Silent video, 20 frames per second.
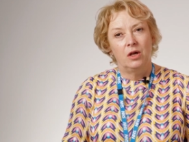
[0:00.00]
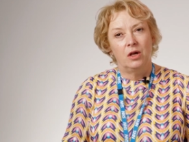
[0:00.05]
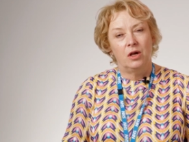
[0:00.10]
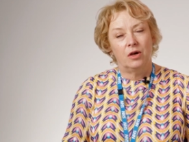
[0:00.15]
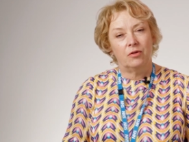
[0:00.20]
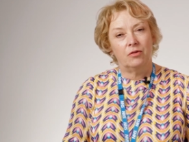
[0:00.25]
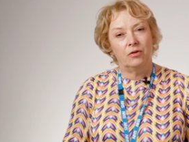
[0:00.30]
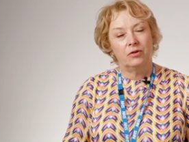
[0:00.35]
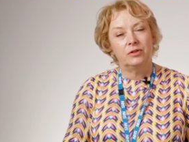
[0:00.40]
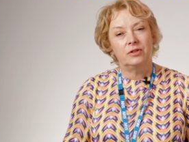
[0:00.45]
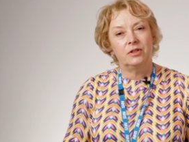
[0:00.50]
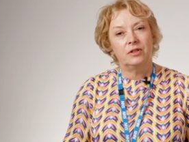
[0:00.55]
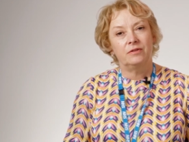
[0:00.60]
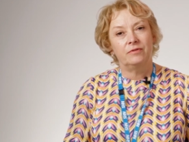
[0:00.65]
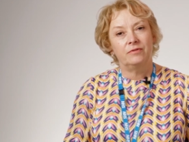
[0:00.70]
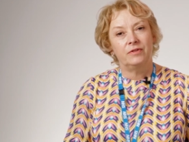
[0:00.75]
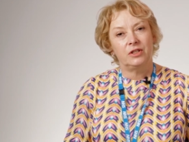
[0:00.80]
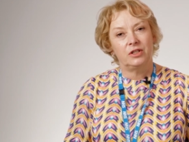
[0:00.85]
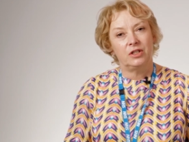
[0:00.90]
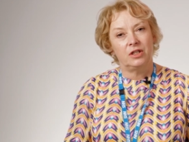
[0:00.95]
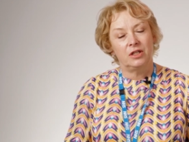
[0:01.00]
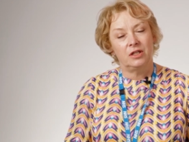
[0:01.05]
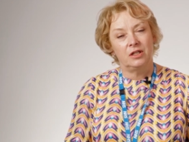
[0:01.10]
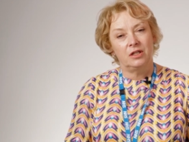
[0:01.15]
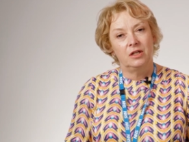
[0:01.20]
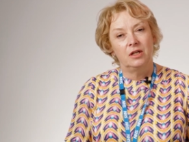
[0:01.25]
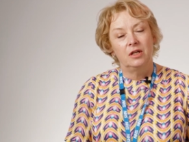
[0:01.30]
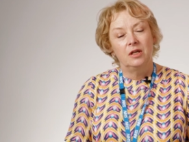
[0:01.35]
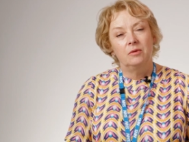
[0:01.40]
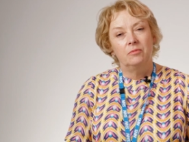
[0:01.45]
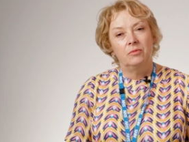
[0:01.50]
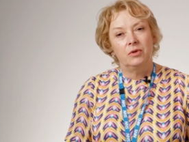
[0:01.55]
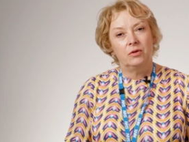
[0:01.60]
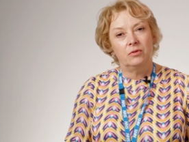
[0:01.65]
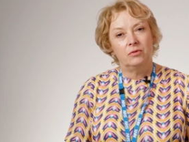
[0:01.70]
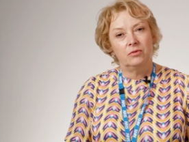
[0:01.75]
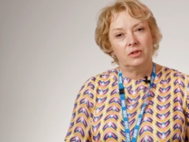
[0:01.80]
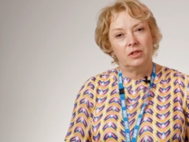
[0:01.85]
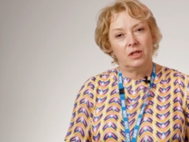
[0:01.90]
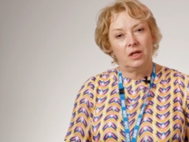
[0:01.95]
across the division, but
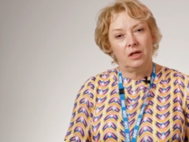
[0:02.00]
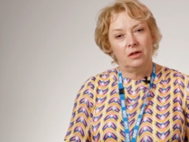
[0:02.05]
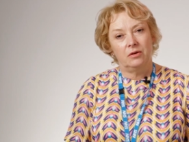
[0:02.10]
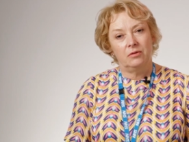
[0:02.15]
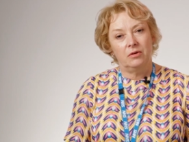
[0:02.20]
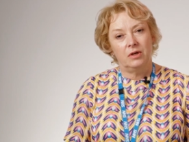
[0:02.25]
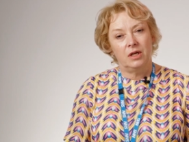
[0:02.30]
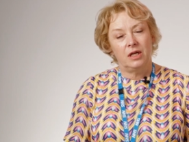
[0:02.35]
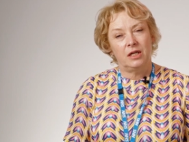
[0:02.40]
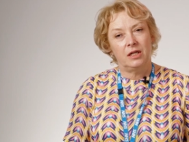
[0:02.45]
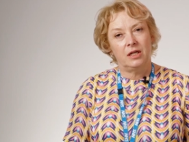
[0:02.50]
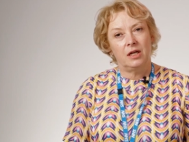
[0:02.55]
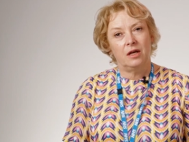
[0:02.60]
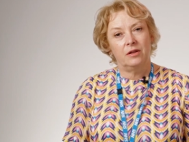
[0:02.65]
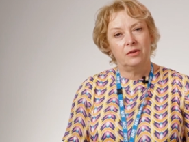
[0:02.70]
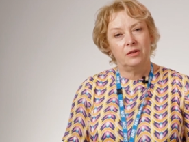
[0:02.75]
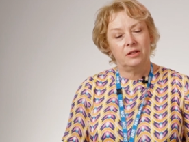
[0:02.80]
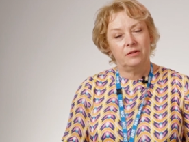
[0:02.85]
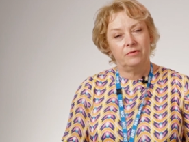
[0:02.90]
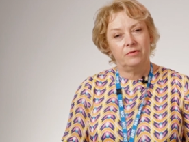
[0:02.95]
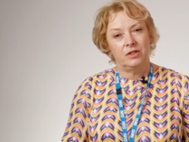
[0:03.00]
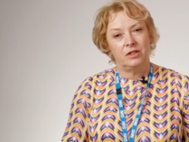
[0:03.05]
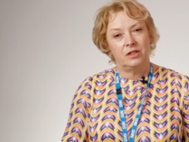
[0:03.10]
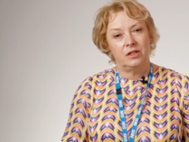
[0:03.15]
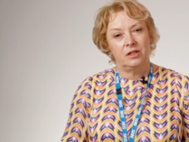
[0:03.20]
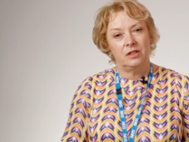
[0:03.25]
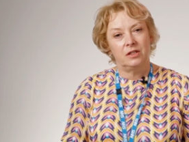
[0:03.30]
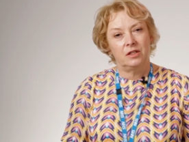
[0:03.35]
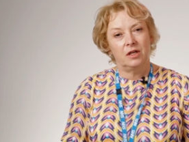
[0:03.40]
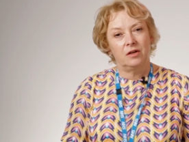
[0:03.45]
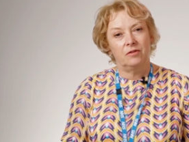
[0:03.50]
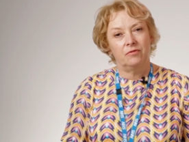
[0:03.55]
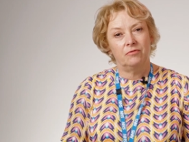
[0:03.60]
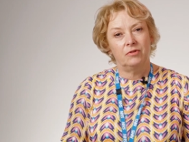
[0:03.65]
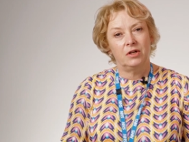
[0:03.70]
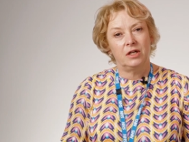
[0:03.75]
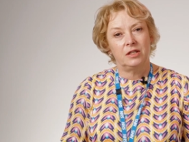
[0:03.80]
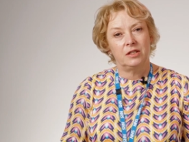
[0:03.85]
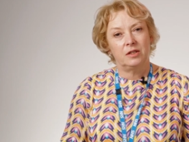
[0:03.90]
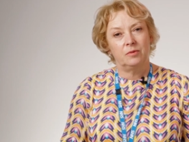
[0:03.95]
also in other divisions that have
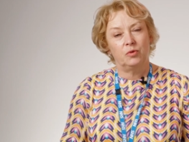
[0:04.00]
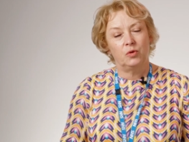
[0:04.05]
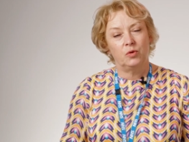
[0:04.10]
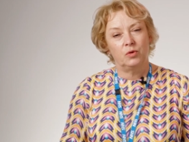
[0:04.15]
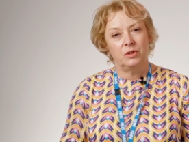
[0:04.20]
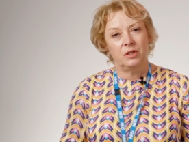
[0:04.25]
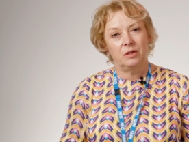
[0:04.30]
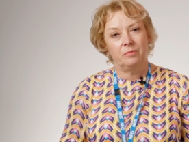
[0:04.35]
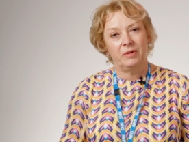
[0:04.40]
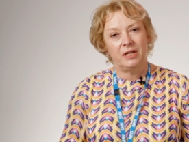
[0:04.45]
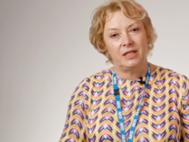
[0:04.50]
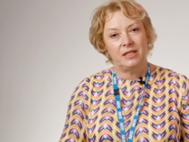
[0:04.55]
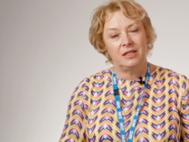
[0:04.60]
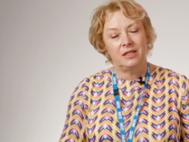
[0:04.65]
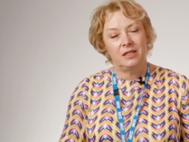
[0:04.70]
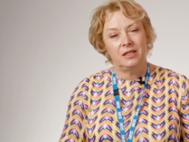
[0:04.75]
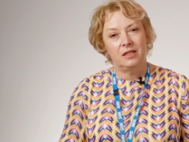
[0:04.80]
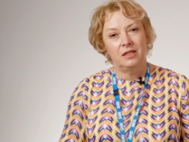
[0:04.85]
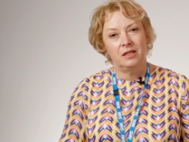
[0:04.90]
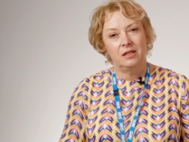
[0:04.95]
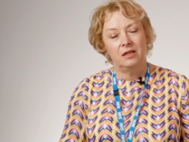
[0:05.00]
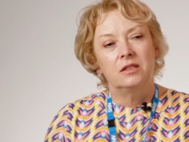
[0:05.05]
really supported medicine.